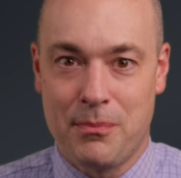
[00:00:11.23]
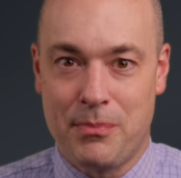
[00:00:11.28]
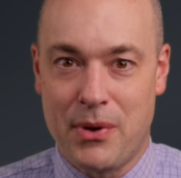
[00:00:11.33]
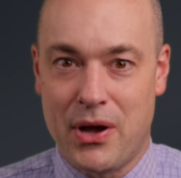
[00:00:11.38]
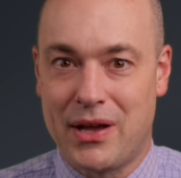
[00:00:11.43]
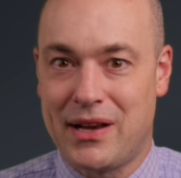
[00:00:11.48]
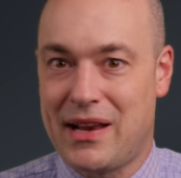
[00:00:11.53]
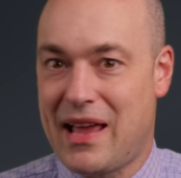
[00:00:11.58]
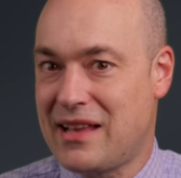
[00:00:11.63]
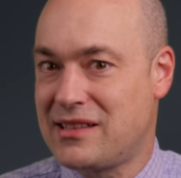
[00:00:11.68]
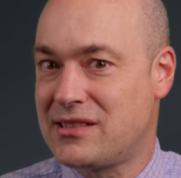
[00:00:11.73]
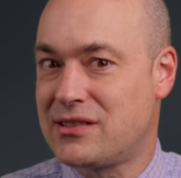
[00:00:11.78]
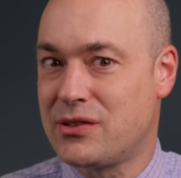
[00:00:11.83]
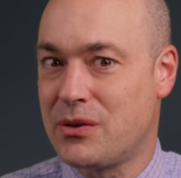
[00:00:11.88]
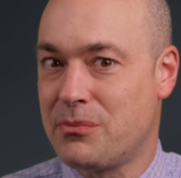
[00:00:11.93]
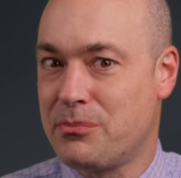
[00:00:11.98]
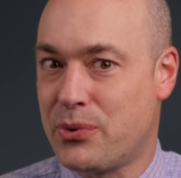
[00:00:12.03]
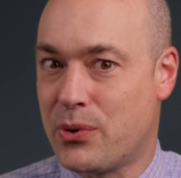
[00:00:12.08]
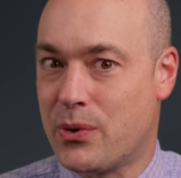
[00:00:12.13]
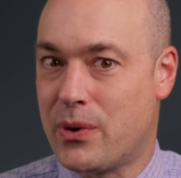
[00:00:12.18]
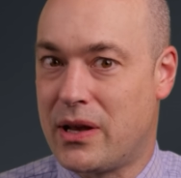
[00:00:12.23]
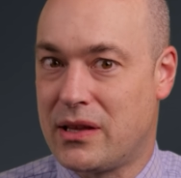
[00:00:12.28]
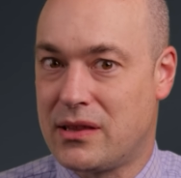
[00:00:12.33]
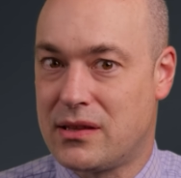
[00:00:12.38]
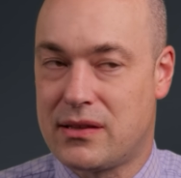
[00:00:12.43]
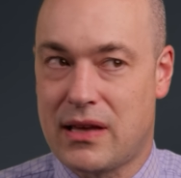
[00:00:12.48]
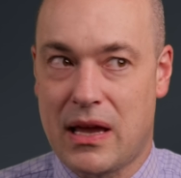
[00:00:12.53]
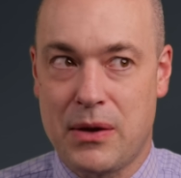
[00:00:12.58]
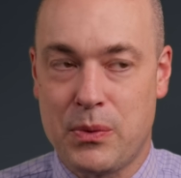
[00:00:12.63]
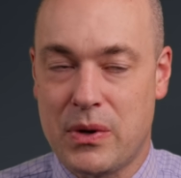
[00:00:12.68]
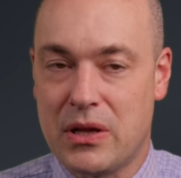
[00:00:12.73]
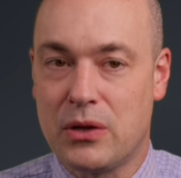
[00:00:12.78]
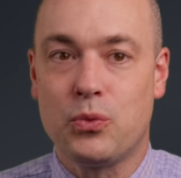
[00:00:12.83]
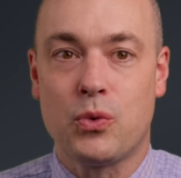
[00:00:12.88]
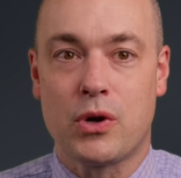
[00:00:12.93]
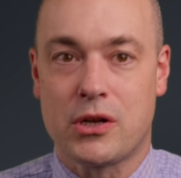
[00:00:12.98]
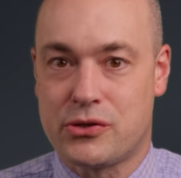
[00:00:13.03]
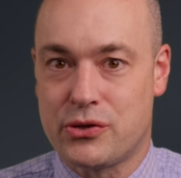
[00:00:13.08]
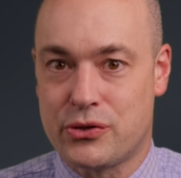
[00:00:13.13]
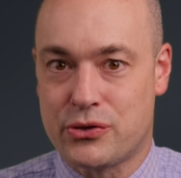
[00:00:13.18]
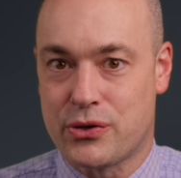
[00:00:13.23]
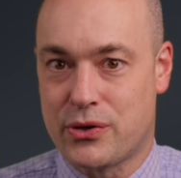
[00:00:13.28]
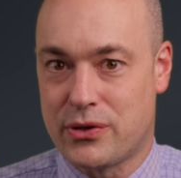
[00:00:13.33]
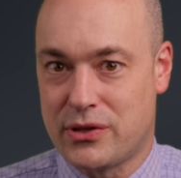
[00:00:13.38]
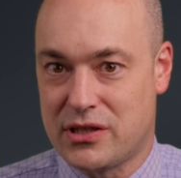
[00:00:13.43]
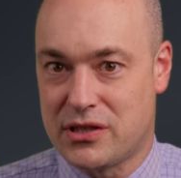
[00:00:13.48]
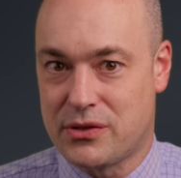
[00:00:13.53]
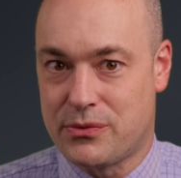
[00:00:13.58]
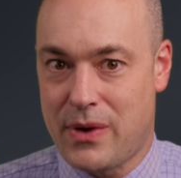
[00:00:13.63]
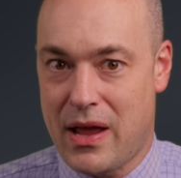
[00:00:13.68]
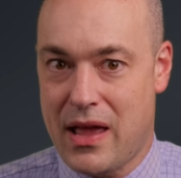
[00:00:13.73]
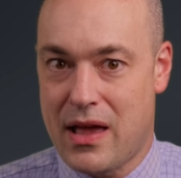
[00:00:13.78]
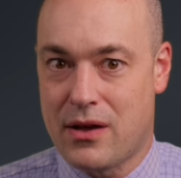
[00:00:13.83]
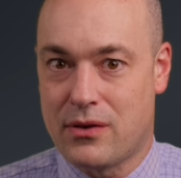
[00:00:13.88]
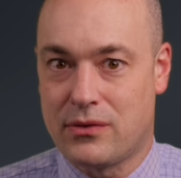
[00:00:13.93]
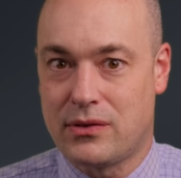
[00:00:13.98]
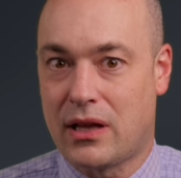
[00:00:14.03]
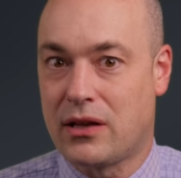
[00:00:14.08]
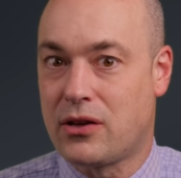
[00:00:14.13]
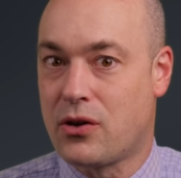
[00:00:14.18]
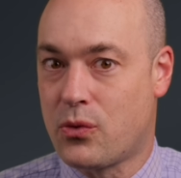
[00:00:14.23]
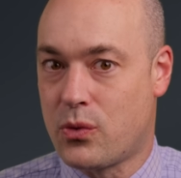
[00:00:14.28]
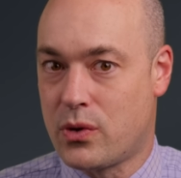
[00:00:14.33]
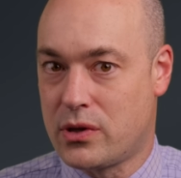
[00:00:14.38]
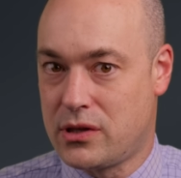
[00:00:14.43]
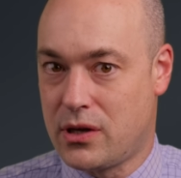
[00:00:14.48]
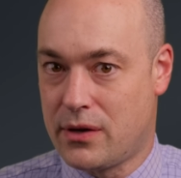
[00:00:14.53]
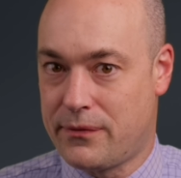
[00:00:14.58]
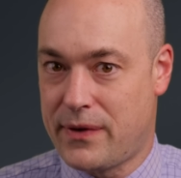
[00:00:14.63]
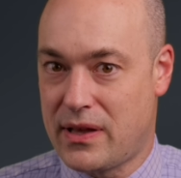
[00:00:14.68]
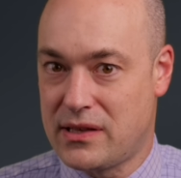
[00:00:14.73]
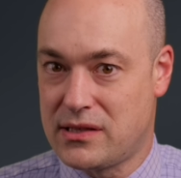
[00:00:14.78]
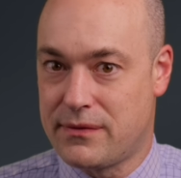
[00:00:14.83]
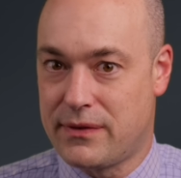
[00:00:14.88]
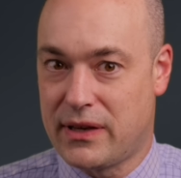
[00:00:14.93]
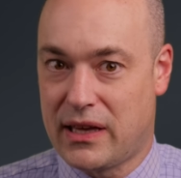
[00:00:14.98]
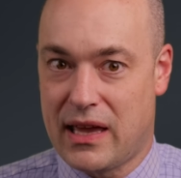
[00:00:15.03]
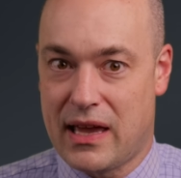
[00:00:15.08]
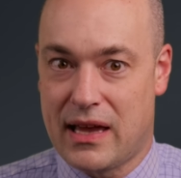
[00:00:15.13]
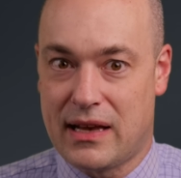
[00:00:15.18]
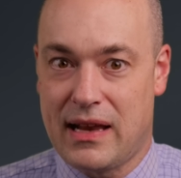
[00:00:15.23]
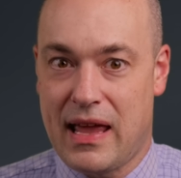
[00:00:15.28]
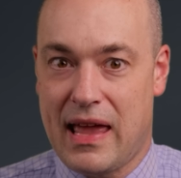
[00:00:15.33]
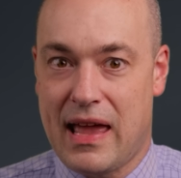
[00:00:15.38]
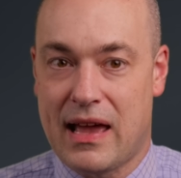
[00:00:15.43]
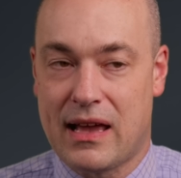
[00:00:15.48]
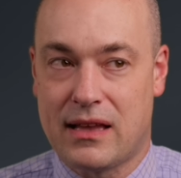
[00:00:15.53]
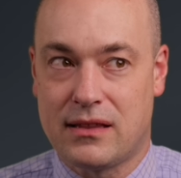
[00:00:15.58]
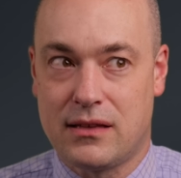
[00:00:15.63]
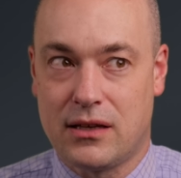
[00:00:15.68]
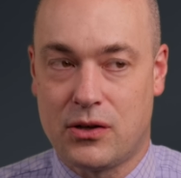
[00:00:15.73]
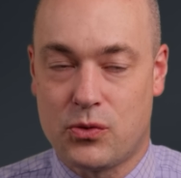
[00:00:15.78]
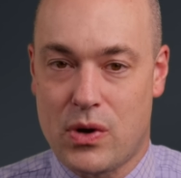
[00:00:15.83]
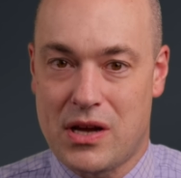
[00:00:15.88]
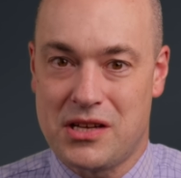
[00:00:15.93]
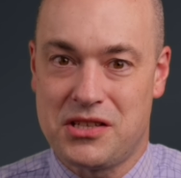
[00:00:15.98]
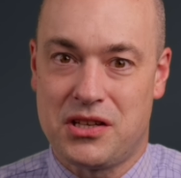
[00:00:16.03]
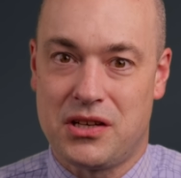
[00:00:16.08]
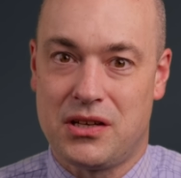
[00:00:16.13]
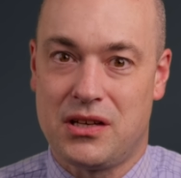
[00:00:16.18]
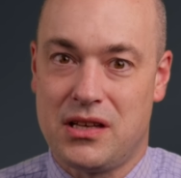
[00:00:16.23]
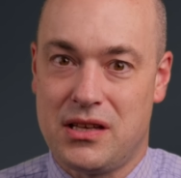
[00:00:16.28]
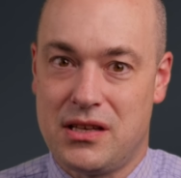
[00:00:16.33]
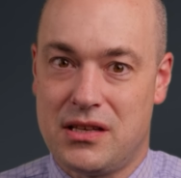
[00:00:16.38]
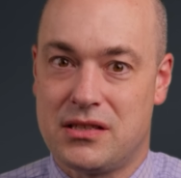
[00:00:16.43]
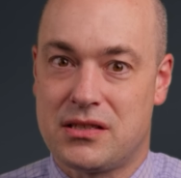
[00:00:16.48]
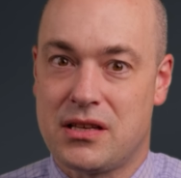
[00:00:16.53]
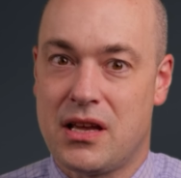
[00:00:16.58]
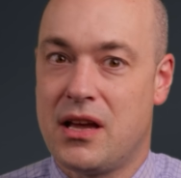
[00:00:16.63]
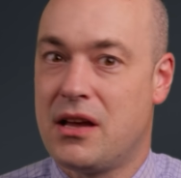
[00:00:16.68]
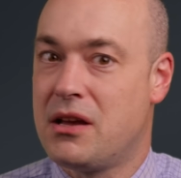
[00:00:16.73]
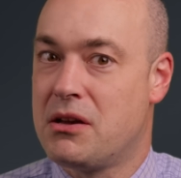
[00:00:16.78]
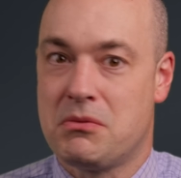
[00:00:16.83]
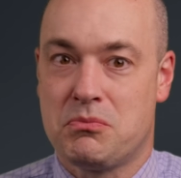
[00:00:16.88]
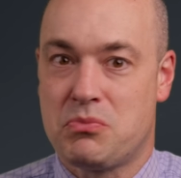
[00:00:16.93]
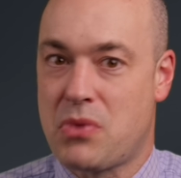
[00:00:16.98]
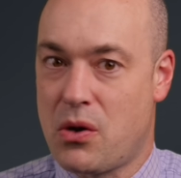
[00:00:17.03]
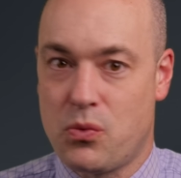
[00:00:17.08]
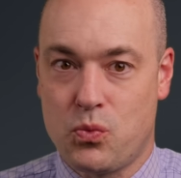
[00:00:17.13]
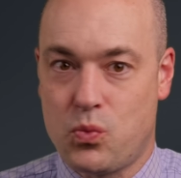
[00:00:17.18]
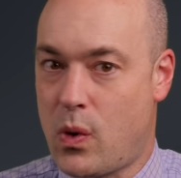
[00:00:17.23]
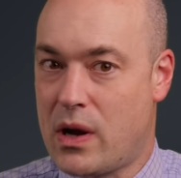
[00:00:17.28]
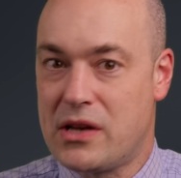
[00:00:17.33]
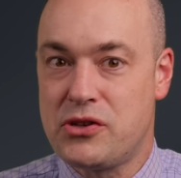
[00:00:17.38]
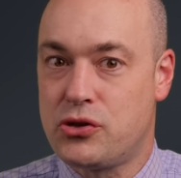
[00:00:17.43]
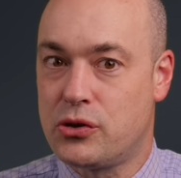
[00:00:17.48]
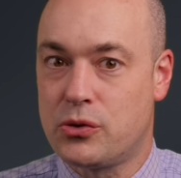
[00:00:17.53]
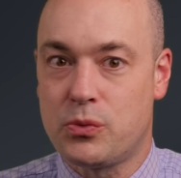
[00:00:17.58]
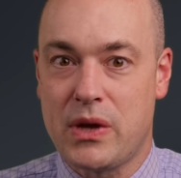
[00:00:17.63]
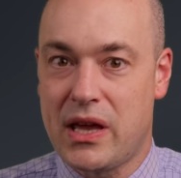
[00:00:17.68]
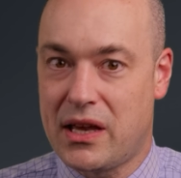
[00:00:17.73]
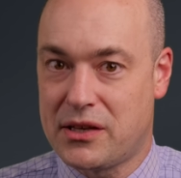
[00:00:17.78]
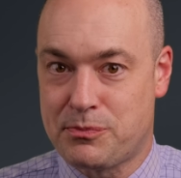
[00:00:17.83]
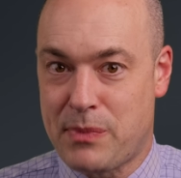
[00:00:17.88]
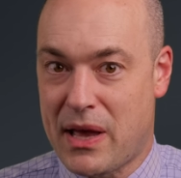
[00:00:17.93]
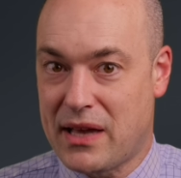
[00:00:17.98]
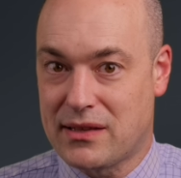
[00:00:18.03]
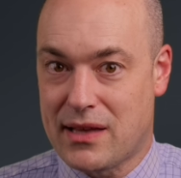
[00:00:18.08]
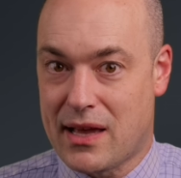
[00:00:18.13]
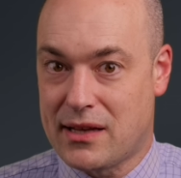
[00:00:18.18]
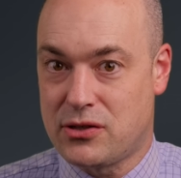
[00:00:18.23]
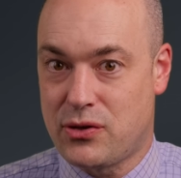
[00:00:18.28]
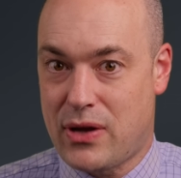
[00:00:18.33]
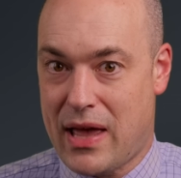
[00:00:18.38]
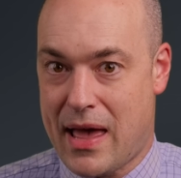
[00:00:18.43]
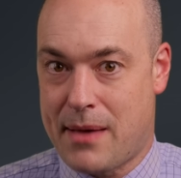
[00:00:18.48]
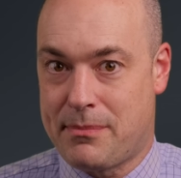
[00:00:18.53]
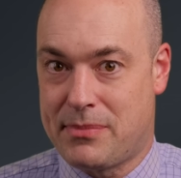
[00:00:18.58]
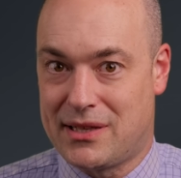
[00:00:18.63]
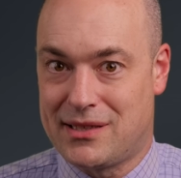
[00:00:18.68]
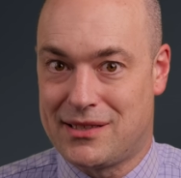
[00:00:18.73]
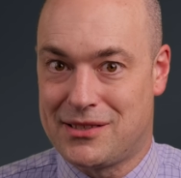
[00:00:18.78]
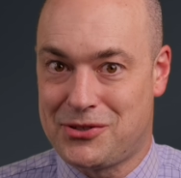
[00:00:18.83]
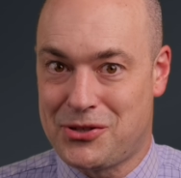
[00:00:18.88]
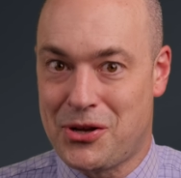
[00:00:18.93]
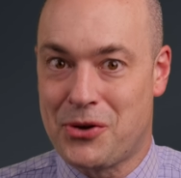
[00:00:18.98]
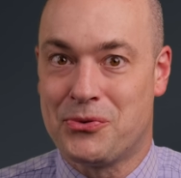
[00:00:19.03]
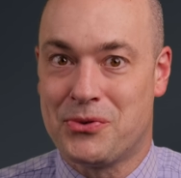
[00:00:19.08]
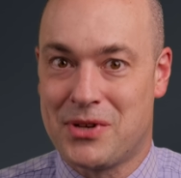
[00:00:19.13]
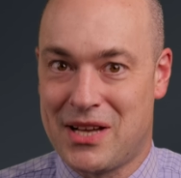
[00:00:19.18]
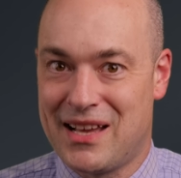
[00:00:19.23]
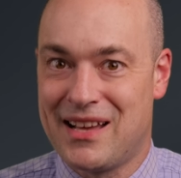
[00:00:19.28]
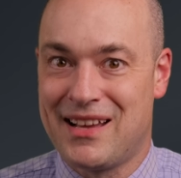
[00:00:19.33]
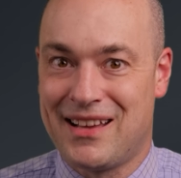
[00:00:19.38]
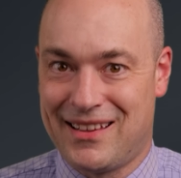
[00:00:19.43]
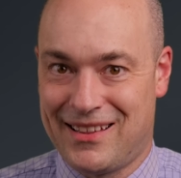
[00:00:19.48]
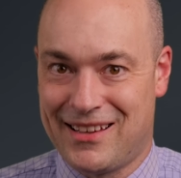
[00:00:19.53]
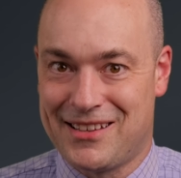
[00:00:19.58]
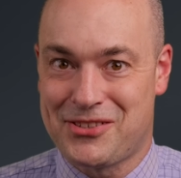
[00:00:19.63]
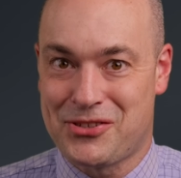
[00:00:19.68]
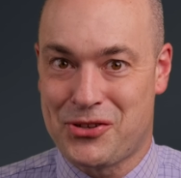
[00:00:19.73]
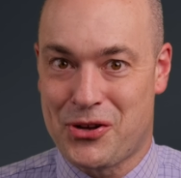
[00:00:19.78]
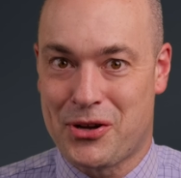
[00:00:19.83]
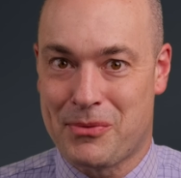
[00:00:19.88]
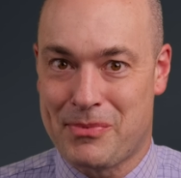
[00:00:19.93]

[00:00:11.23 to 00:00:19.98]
But at some point, they will want to turn this around and go on the offensive again. And the question is, when should we expect that to happen? So let's talk